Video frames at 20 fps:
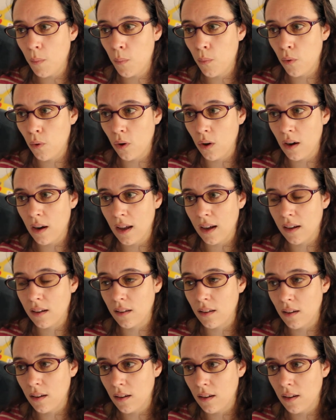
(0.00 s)
point,
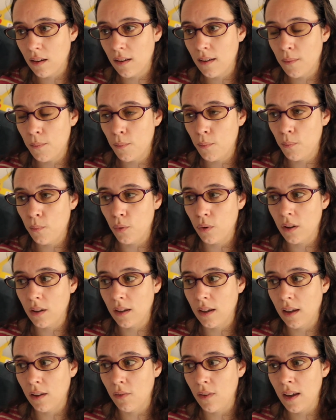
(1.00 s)
like
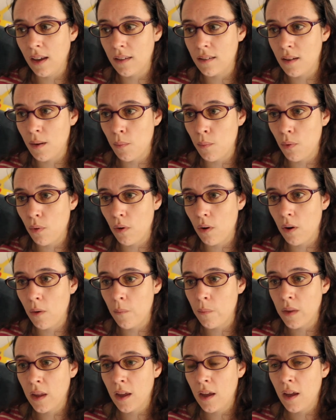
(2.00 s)
give example,